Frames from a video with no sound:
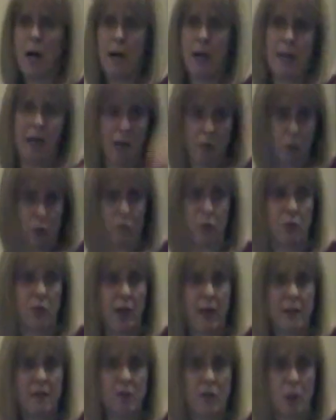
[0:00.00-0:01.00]
I have to
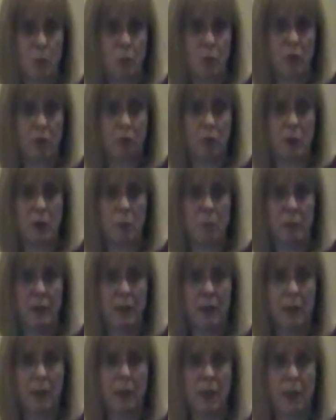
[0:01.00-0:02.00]
fly somewhere for the
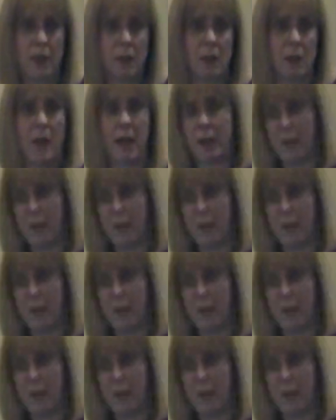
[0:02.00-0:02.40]
meeting and